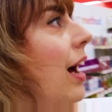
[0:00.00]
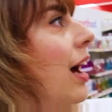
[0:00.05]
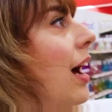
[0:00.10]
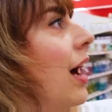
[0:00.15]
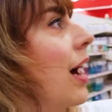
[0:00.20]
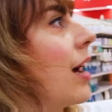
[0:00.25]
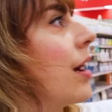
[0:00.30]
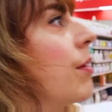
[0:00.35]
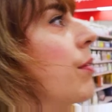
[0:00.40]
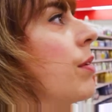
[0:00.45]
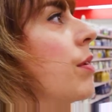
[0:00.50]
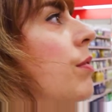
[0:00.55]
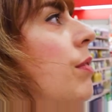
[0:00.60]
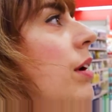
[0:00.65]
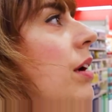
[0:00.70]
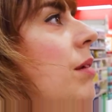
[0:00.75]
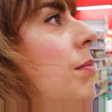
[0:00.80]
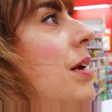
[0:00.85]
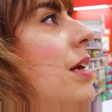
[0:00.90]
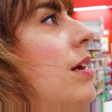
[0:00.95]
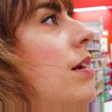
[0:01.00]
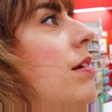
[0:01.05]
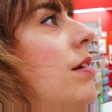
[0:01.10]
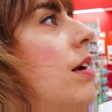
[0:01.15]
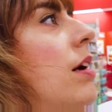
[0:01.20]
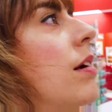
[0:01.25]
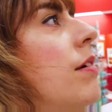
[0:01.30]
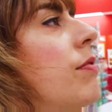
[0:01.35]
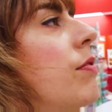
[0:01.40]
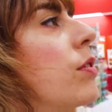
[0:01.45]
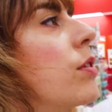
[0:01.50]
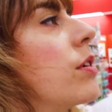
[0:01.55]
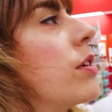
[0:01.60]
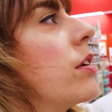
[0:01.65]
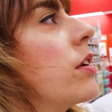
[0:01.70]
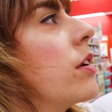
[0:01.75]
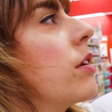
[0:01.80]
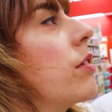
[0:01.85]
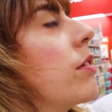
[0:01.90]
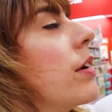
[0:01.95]
I would recommend Dove or
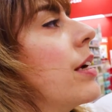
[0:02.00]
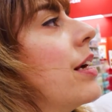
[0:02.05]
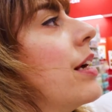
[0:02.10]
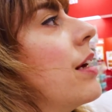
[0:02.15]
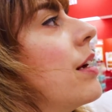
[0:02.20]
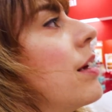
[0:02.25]
Degree.